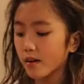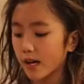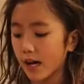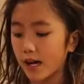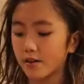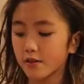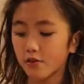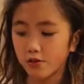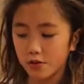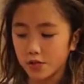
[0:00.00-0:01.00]
going to add
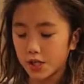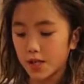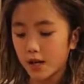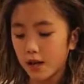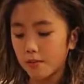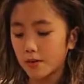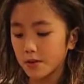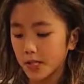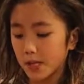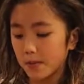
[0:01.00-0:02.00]
your lotion. I'm
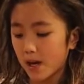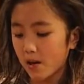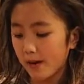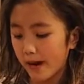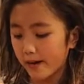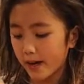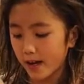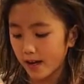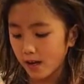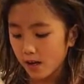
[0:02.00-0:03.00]
using Pear
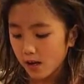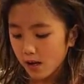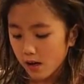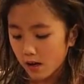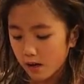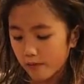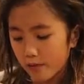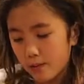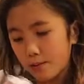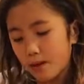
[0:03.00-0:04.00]
Berry
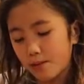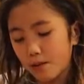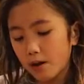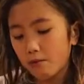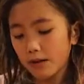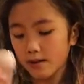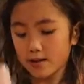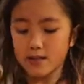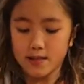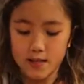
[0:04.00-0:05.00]
from Bath & Body
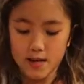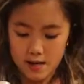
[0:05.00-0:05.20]
Works.